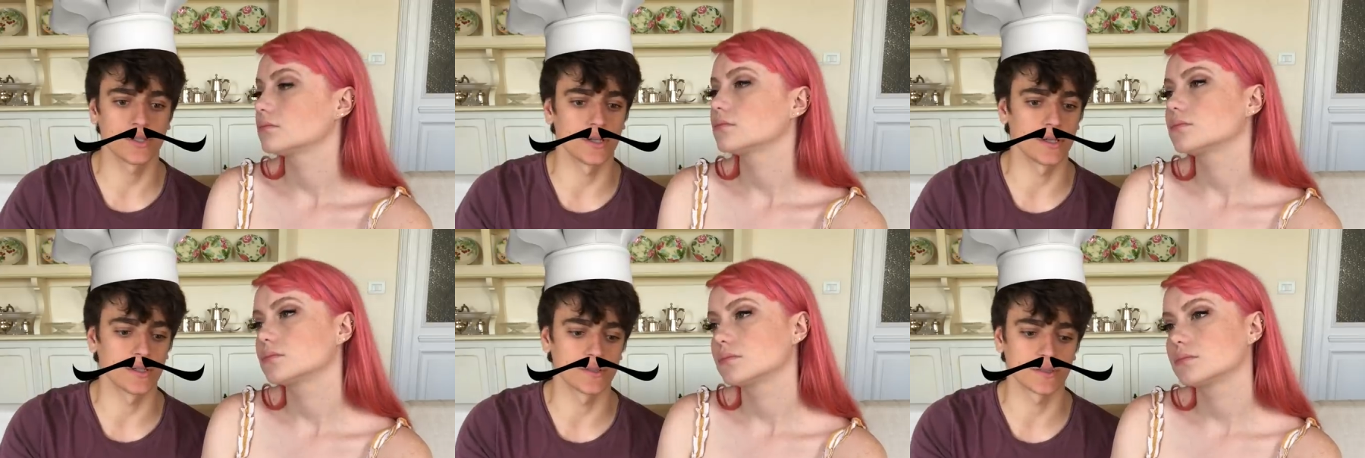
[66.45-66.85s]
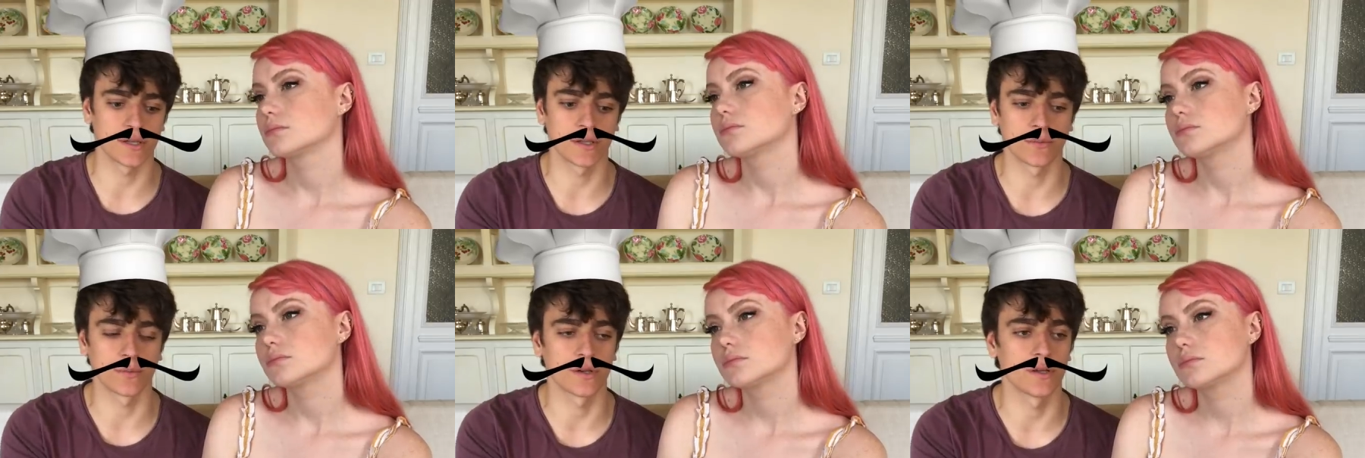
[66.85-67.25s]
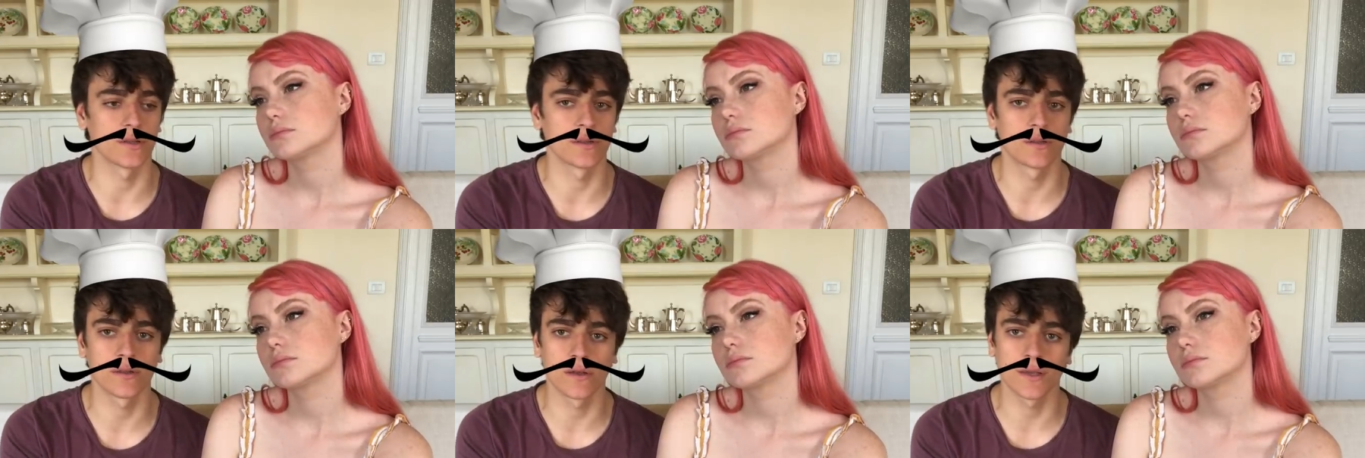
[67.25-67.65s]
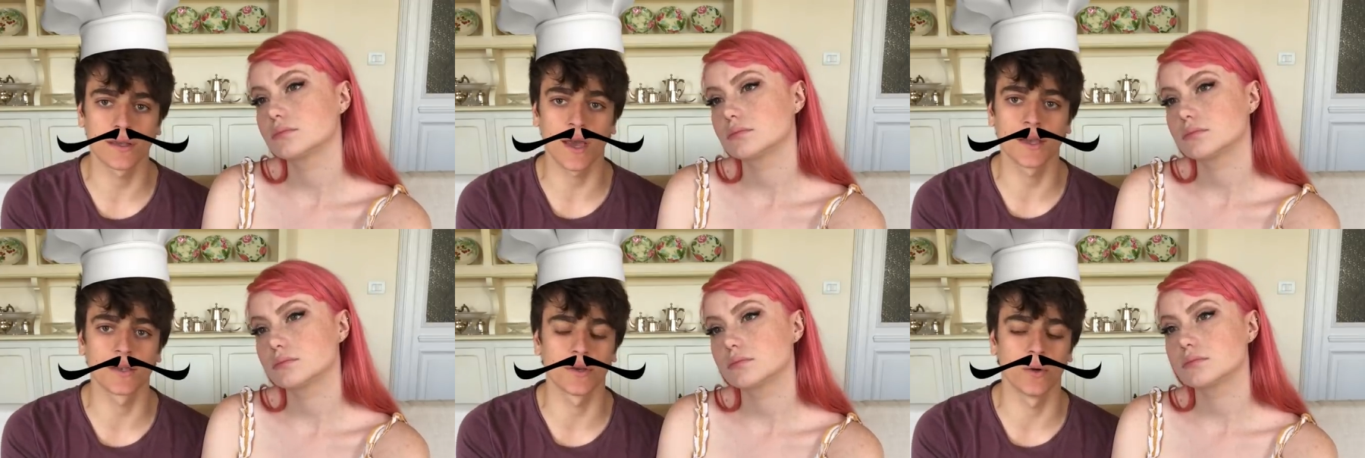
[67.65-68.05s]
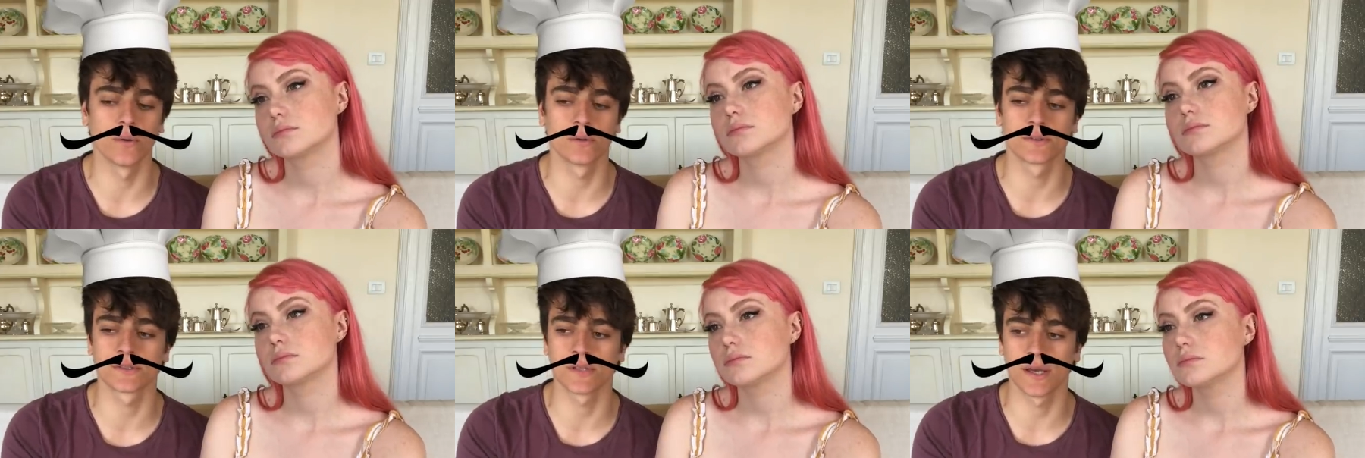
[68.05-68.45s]
Speaker 1: cheese and with egg
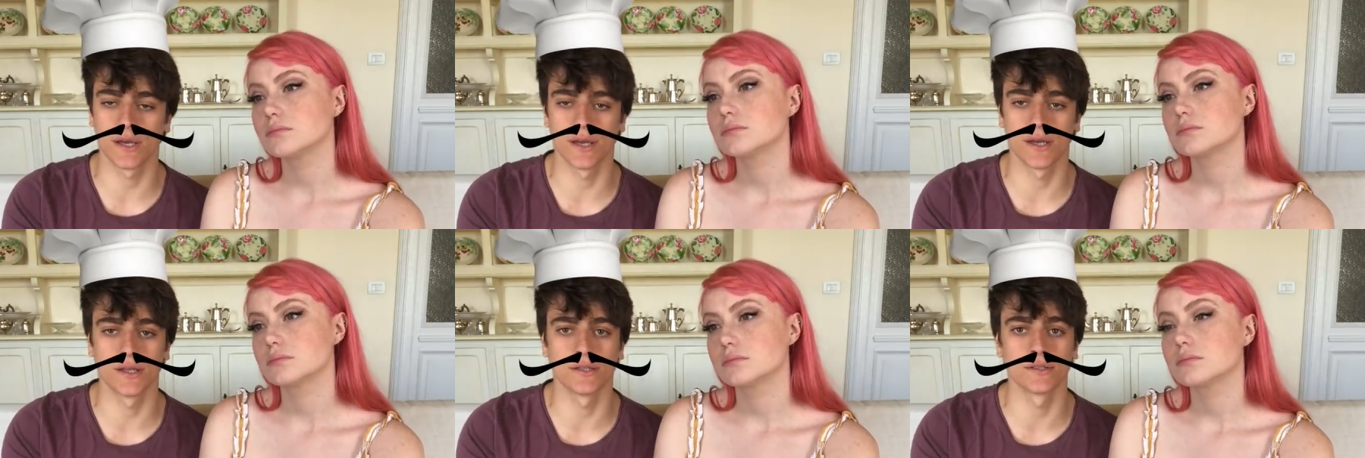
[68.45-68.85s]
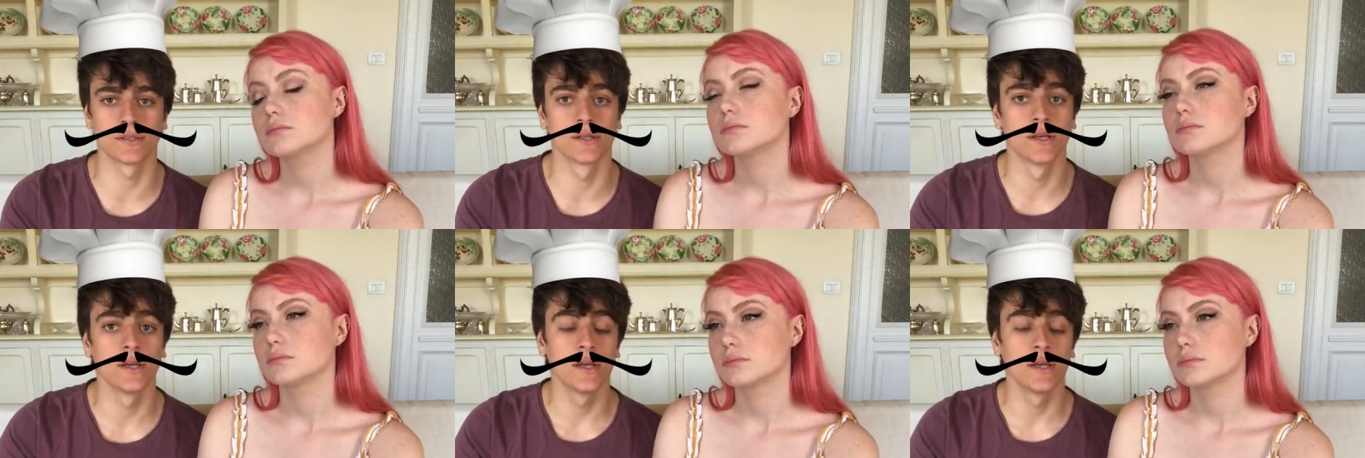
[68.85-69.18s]
yolks and